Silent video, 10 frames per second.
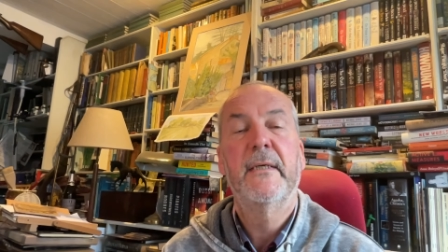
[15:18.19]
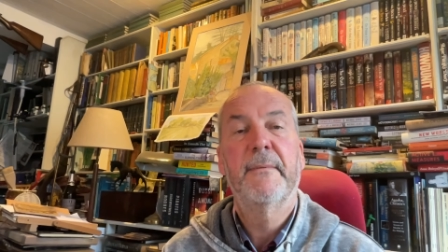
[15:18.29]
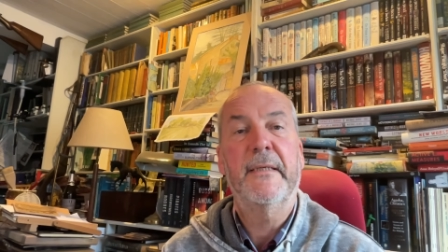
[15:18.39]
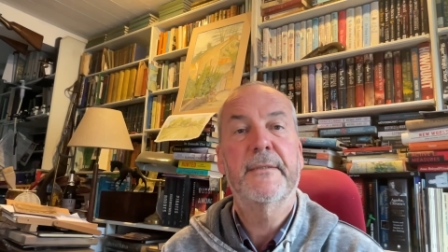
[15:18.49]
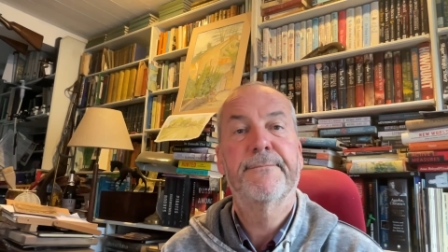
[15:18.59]

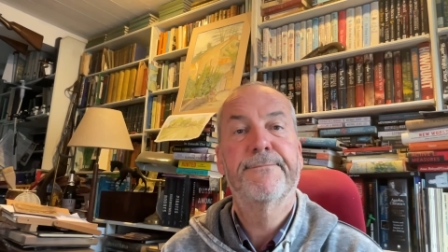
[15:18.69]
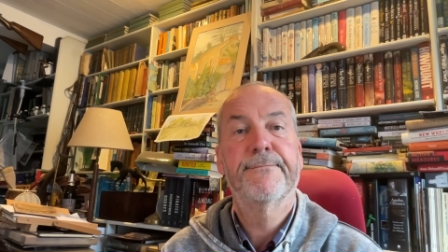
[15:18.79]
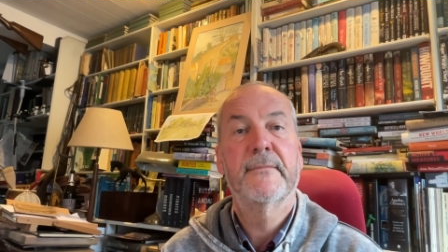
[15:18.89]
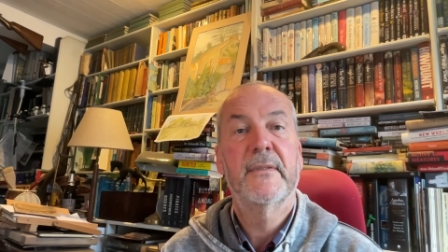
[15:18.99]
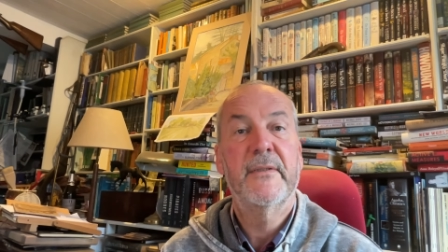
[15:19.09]
But
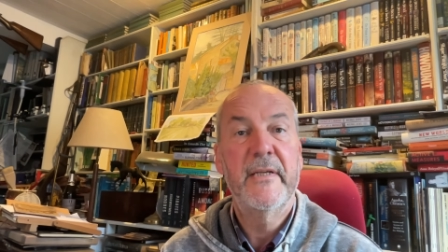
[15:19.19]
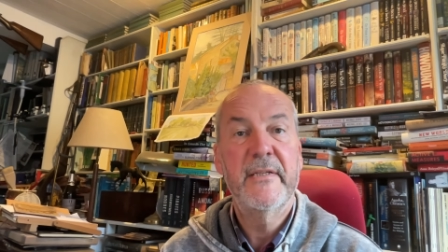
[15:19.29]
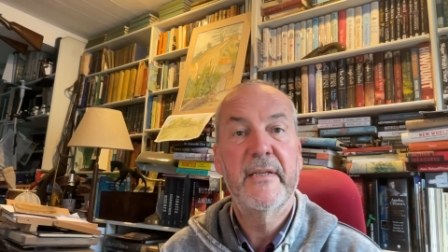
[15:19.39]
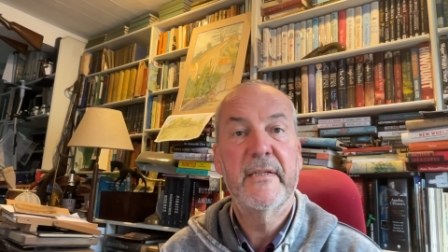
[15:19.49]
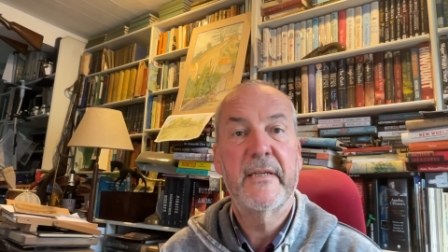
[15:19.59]
these
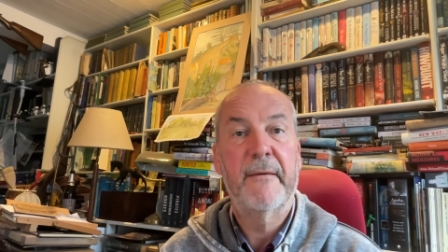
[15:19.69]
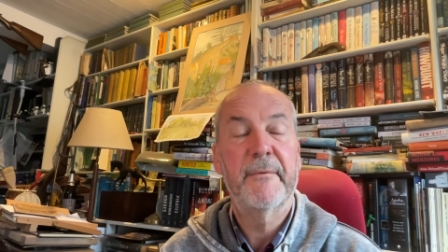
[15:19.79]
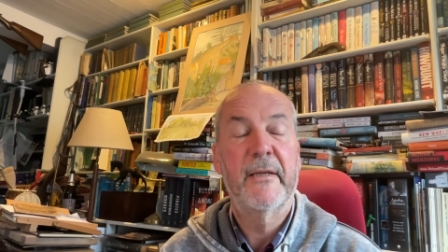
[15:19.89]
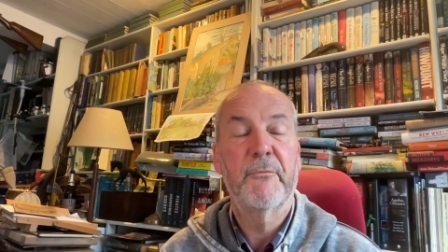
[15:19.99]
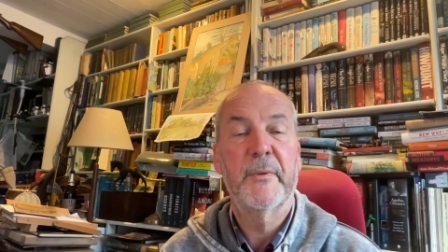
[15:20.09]
things
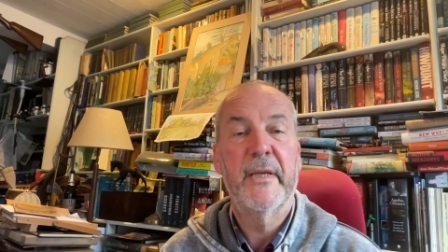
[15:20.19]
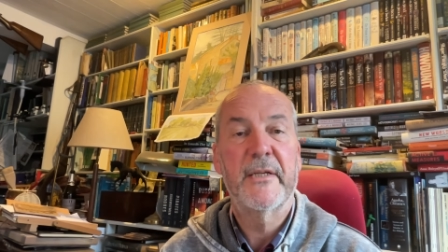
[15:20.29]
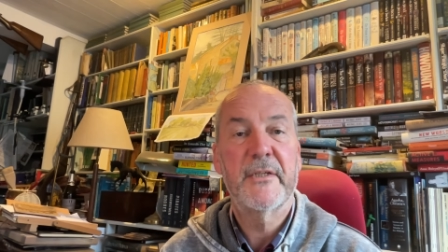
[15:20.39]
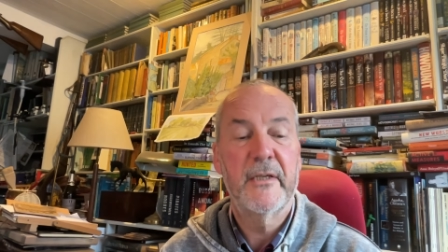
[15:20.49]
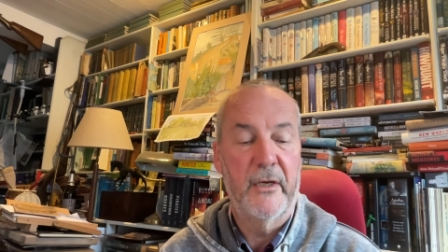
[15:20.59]
happen, everybody has
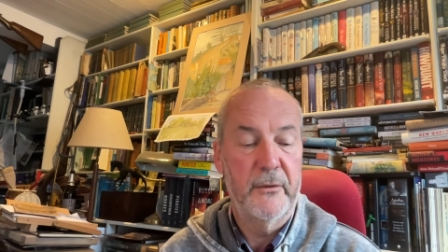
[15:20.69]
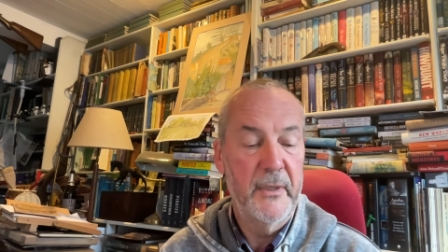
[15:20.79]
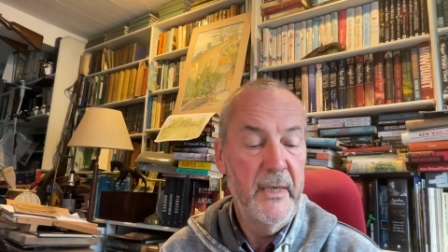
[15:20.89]
to go.